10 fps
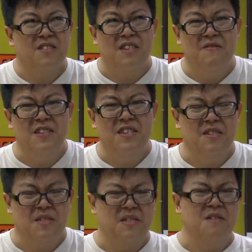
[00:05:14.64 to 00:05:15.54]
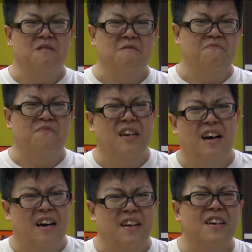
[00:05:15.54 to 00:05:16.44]
TVs. So
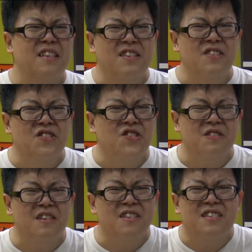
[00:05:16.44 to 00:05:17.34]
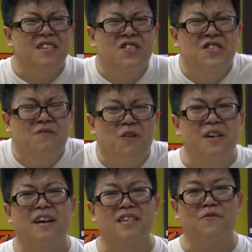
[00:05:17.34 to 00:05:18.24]
yeah, it should
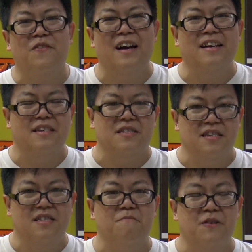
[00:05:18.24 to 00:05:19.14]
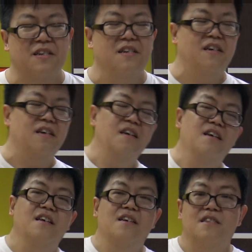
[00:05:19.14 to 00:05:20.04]
work as fine as a typical
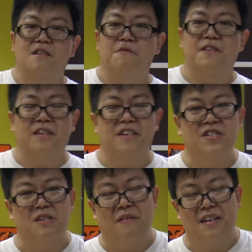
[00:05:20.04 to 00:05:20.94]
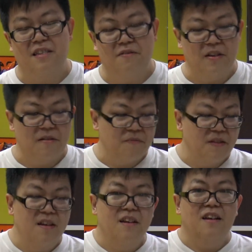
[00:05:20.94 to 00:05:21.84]
HDMI TV.
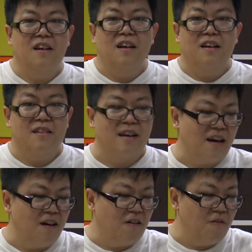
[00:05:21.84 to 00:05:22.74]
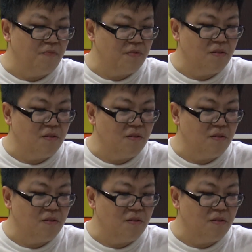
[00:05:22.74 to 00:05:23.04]
Now,